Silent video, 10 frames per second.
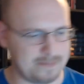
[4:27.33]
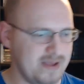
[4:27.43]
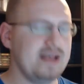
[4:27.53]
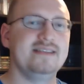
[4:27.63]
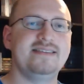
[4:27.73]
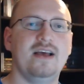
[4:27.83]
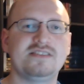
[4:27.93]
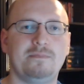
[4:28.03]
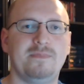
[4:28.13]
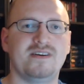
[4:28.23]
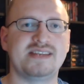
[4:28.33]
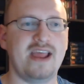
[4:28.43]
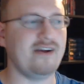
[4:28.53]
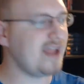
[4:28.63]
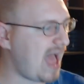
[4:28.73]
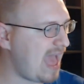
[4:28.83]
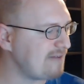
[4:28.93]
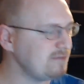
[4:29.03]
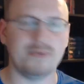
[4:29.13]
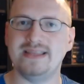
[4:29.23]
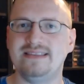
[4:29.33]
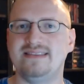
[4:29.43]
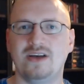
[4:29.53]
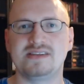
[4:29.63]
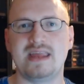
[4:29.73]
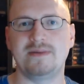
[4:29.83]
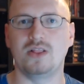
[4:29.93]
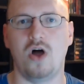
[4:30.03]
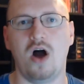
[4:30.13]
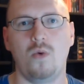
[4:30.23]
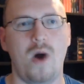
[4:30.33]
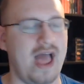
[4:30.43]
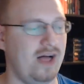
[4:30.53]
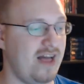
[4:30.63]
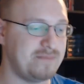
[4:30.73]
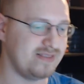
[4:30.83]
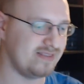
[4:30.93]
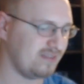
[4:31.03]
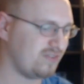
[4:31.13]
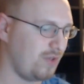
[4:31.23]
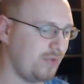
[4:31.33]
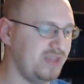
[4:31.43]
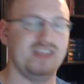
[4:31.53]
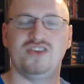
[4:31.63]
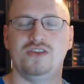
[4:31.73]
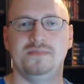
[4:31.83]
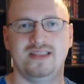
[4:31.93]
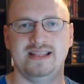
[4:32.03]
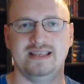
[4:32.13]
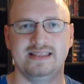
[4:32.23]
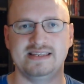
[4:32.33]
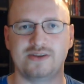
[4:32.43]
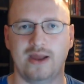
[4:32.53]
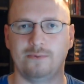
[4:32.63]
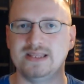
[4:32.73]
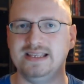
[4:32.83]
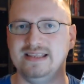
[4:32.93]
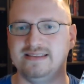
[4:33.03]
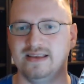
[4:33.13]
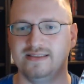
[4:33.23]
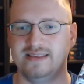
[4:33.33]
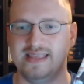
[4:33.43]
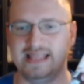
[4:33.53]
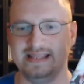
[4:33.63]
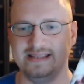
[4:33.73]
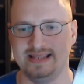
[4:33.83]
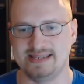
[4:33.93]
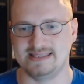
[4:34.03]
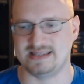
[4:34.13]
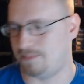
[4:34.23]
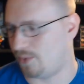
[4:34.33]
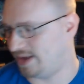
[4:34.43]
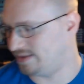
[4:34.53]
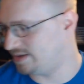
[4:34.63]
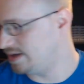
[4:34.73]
up Tales of Berseria. I haven't played a Tales game in a long while. I've been slowly accumulating these, so I really need to get into this at some point.